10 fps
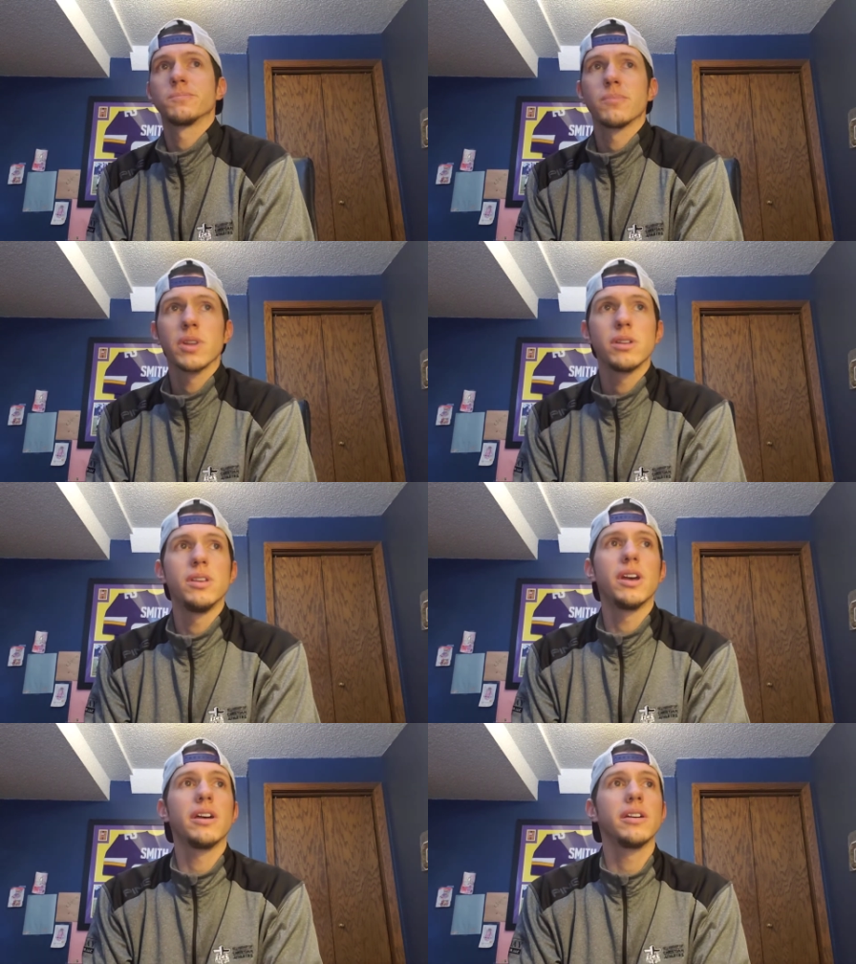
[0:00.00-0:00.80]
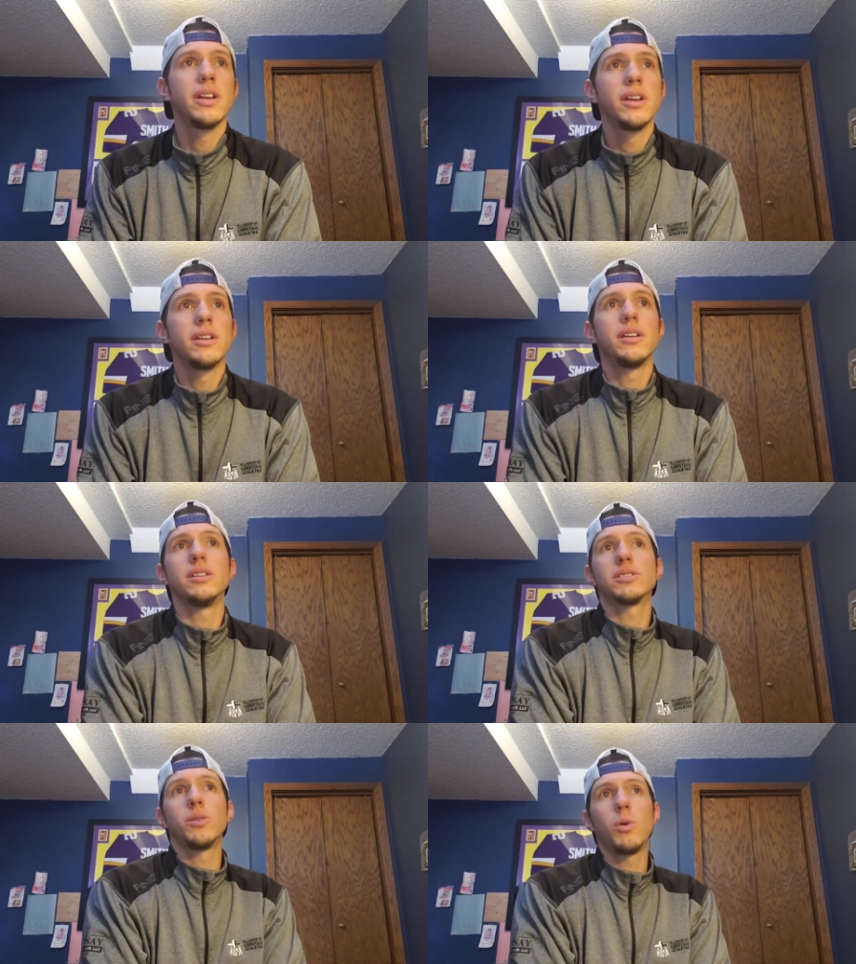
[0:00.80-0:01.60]
Yeah,
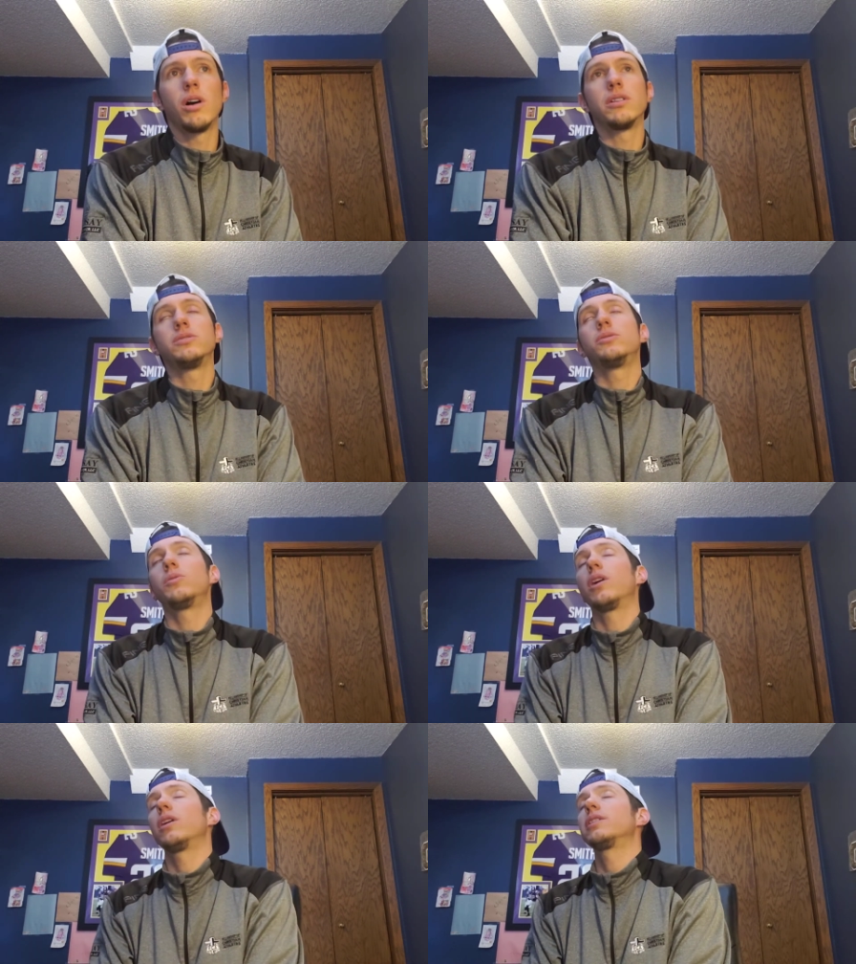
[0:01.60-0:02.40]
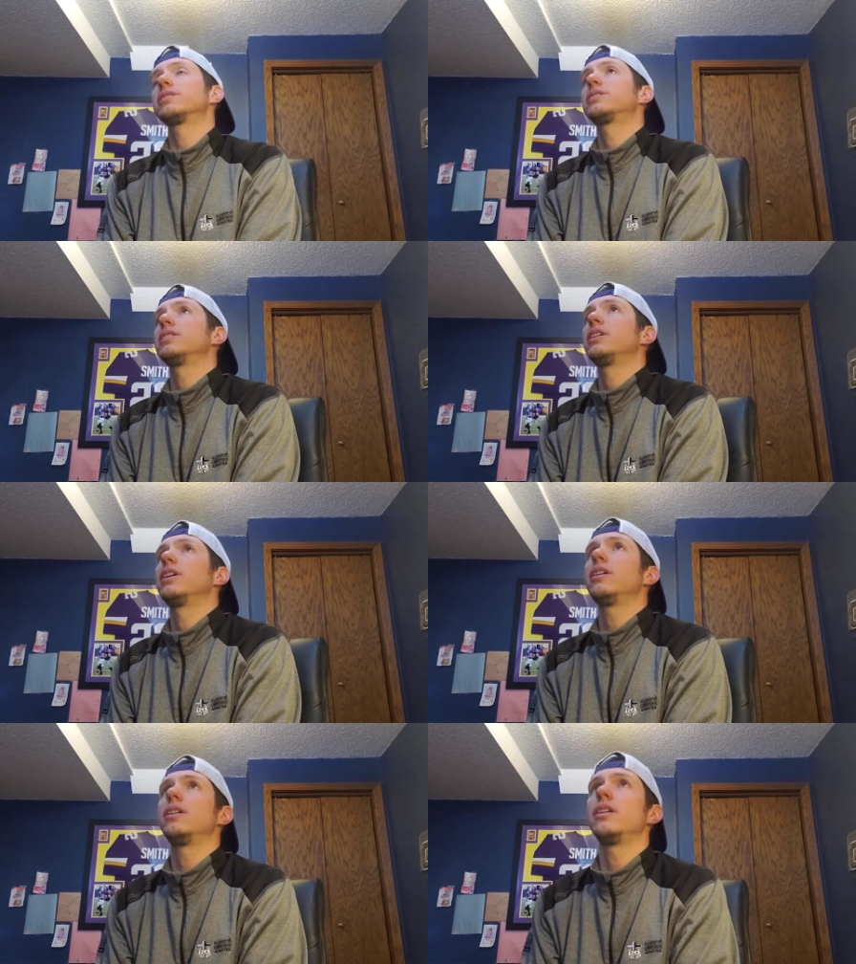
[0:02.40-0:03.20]
he's the one you wanna
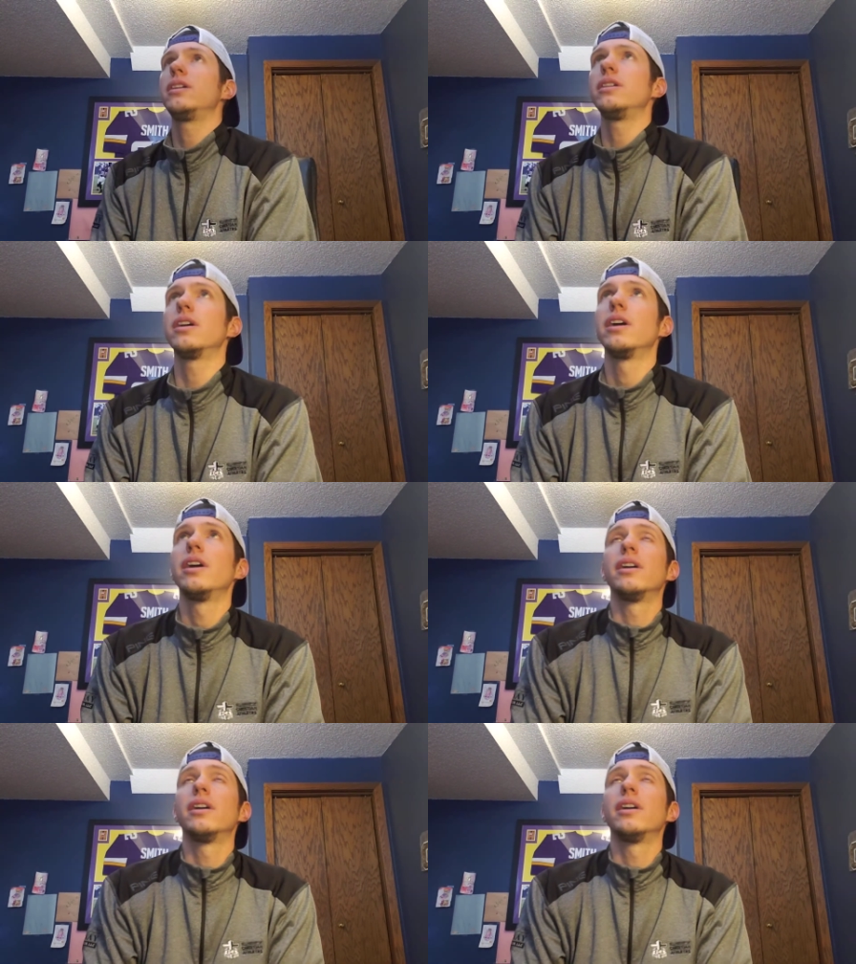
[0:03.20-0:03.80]
see.